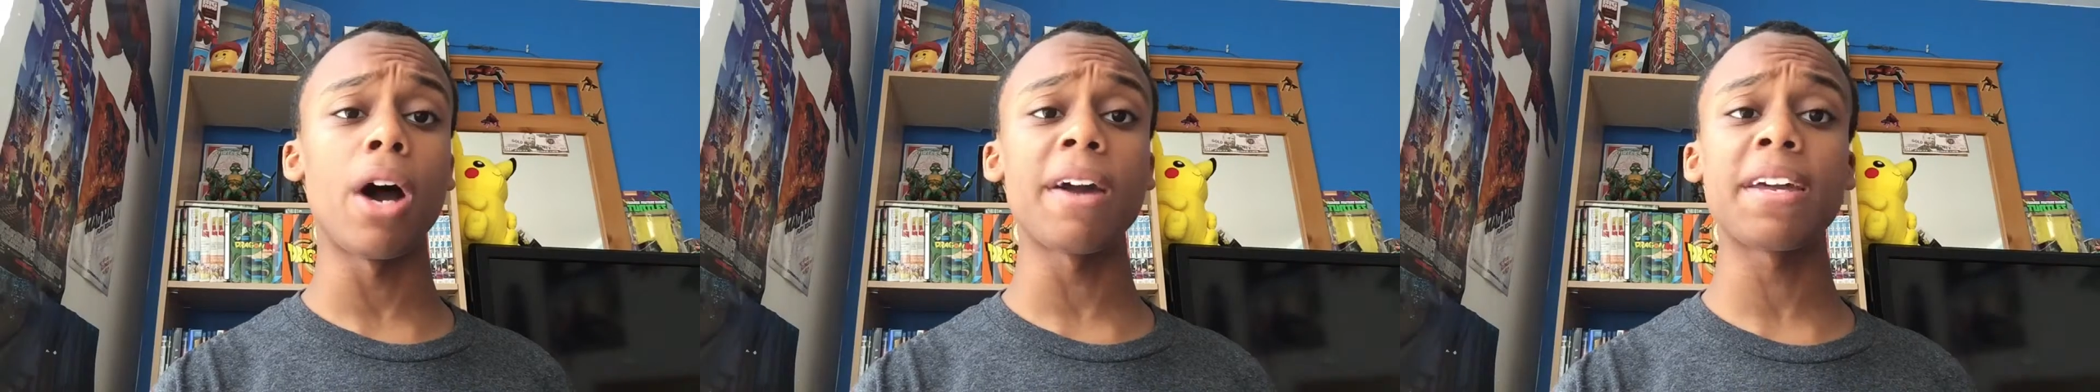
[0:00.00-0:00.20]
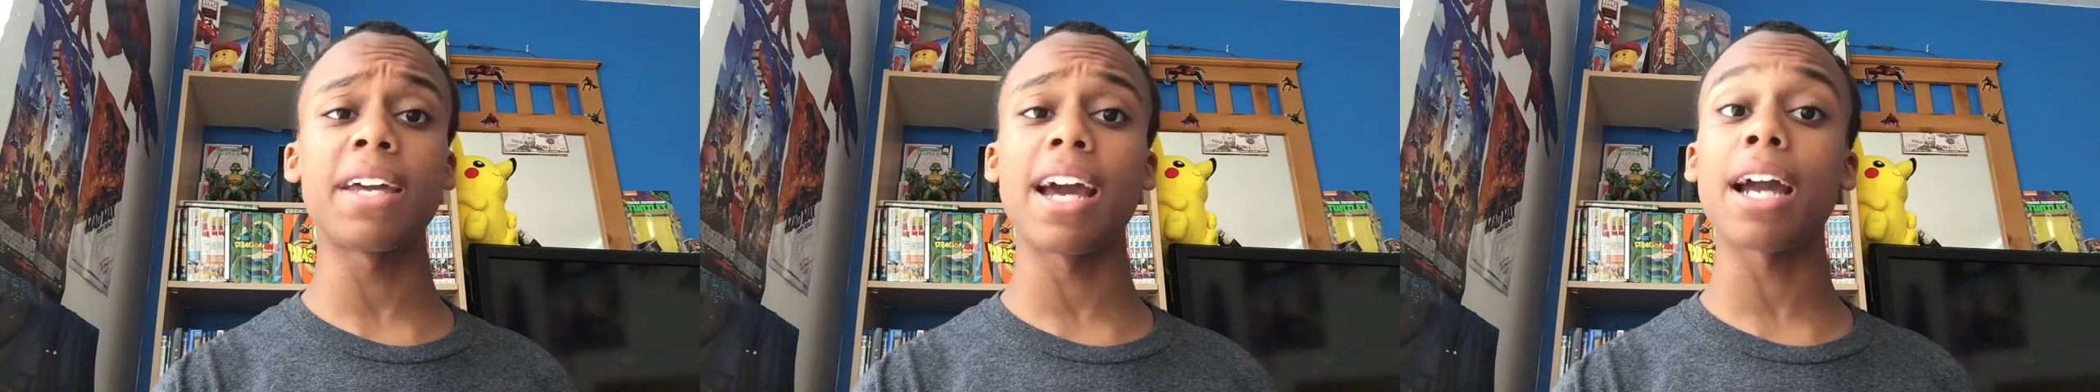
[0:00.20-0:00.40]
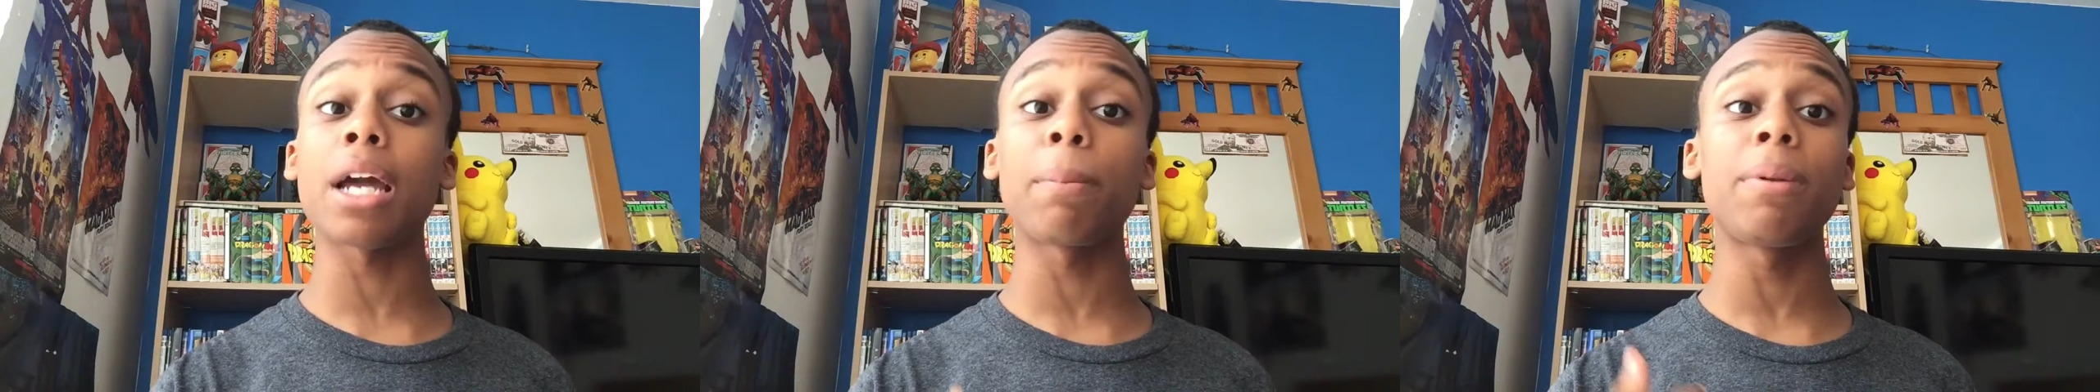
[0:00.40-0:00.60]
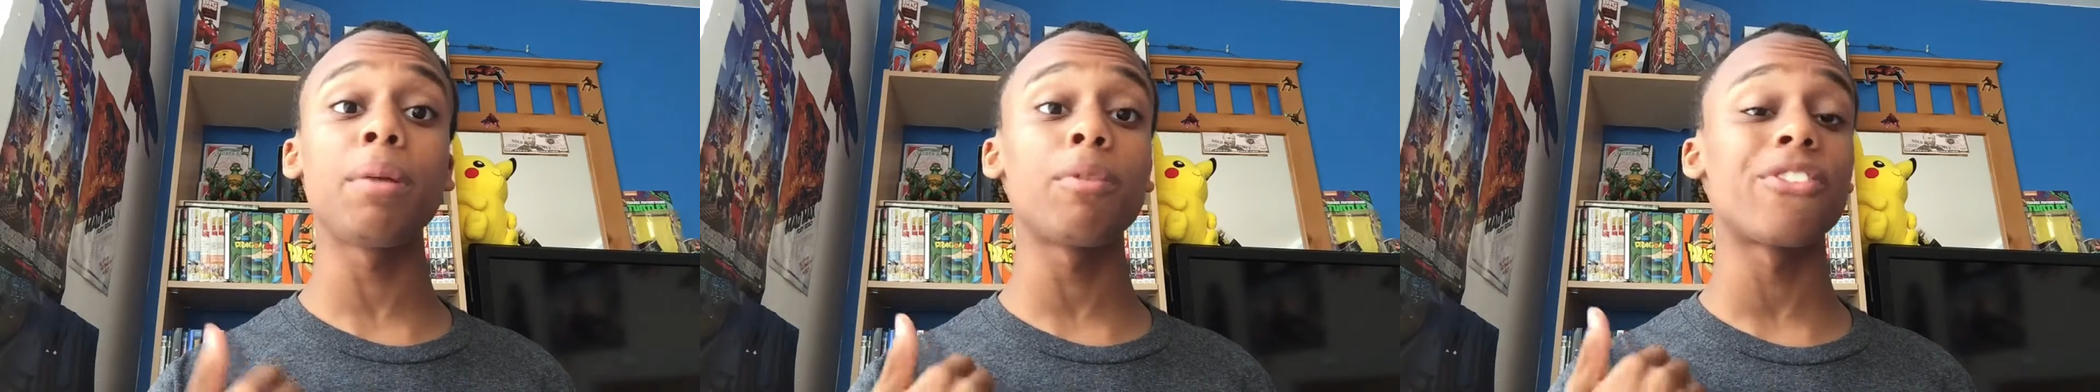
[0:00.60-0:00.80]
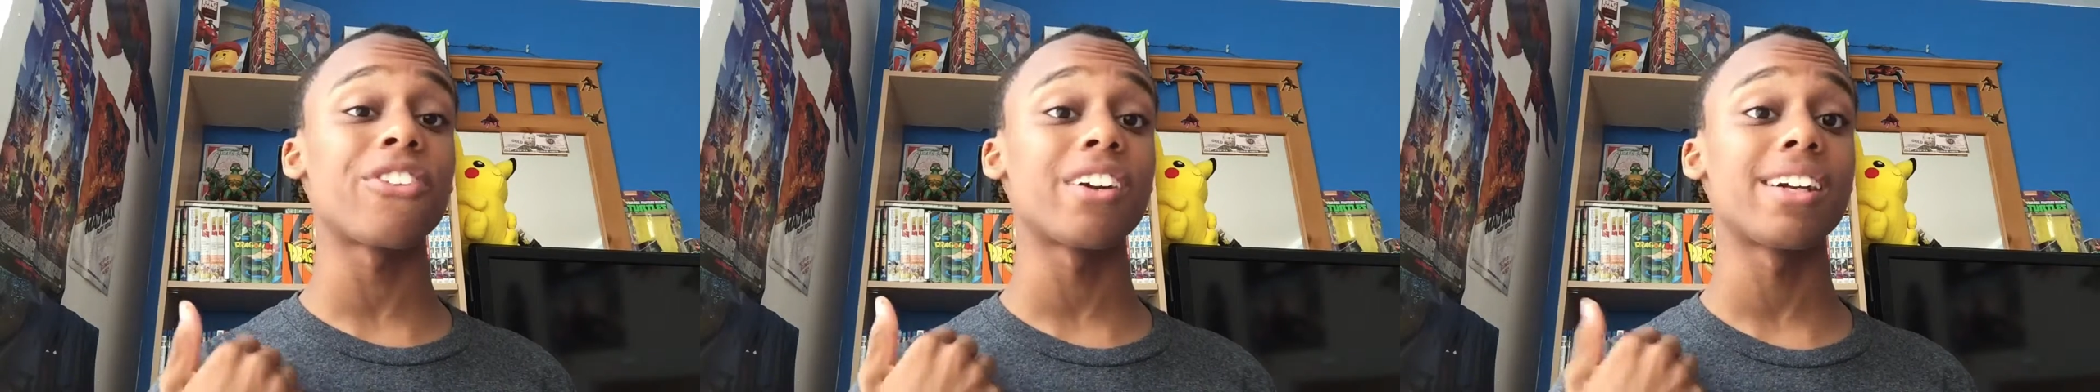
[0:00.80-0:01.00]
I, I
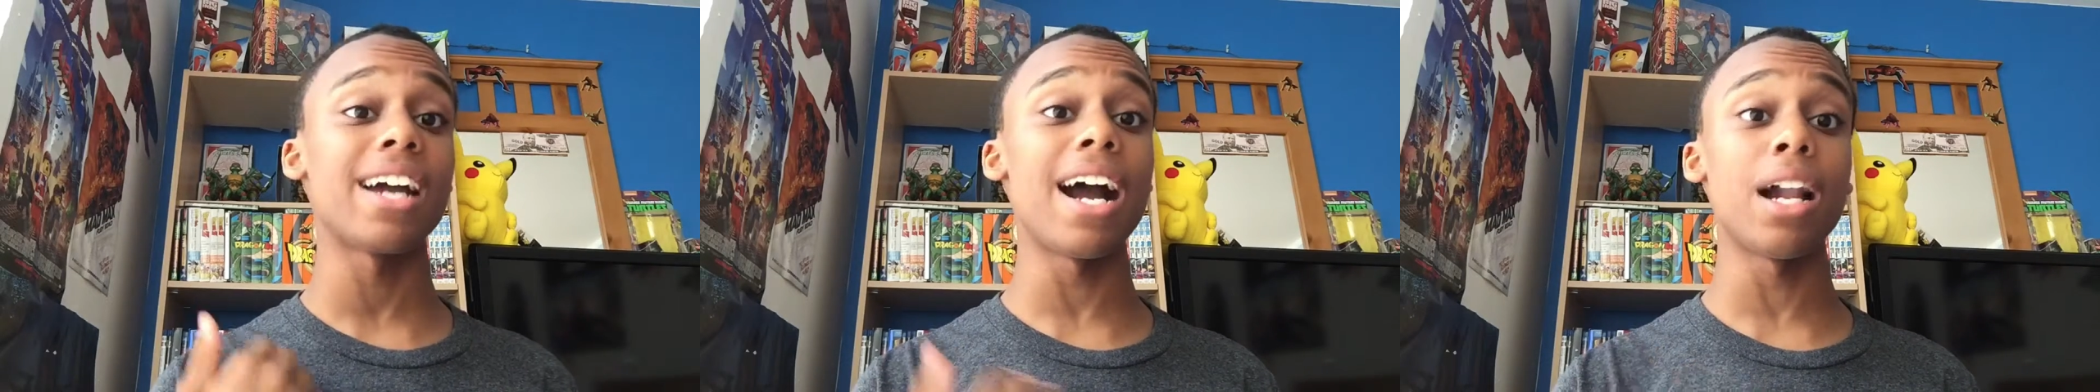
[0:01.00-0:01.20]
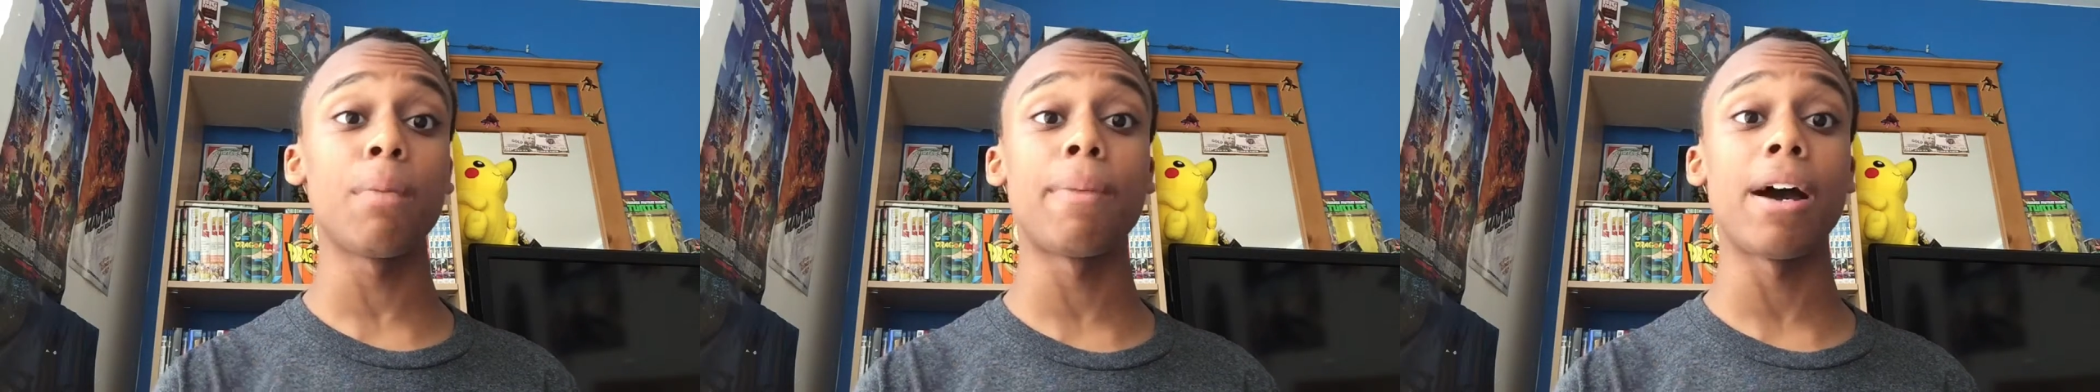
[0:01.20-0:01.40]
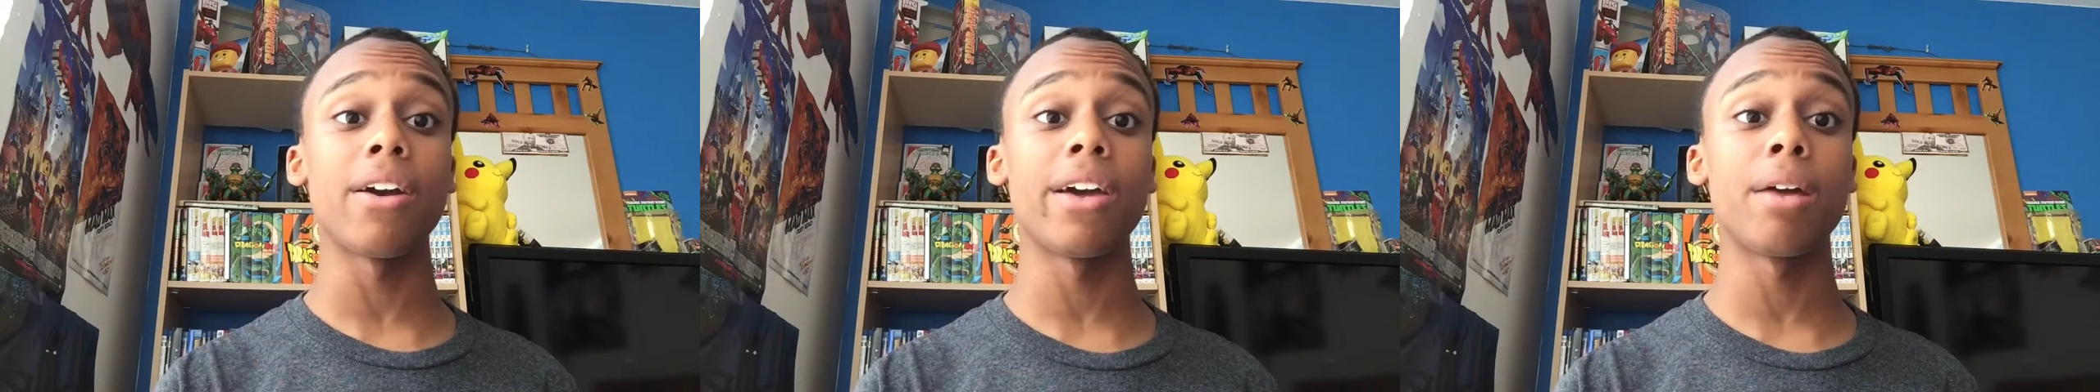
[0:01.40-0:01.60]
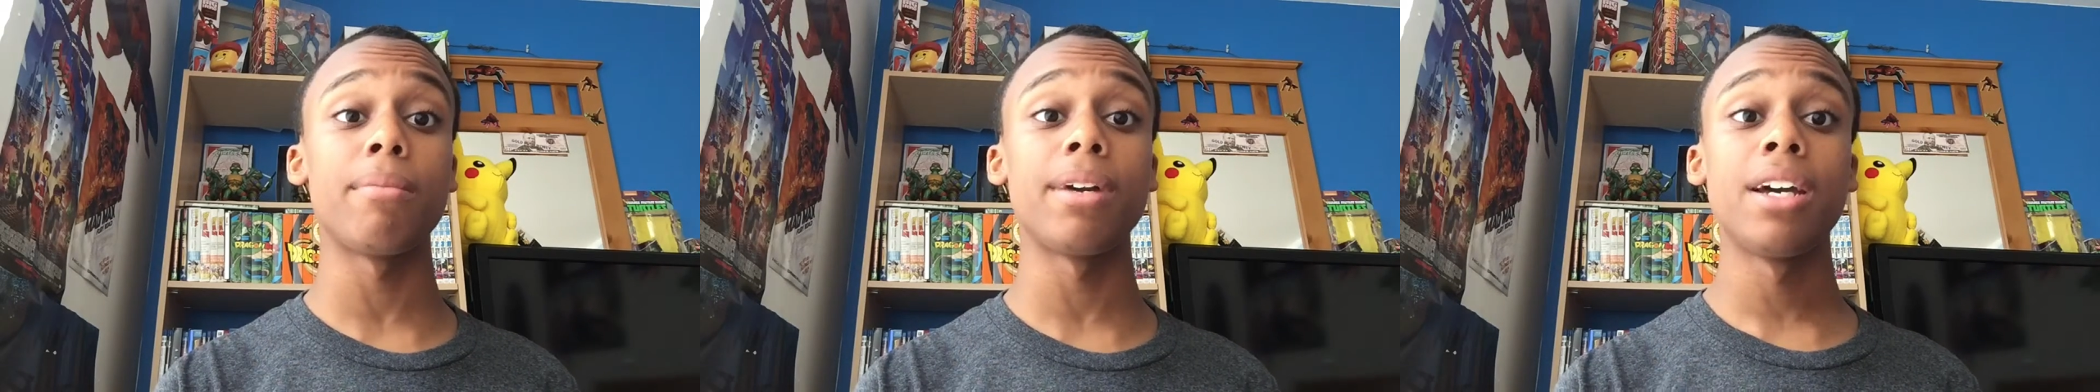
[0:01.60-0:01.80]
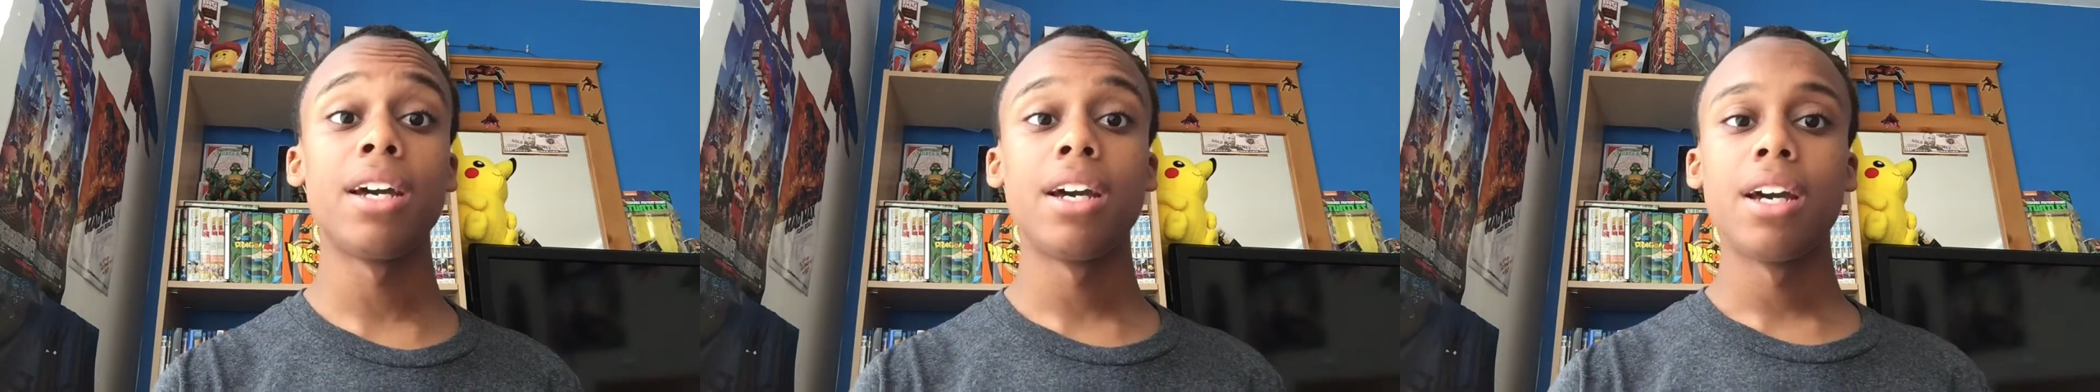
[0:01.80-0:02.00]
completely forgot about him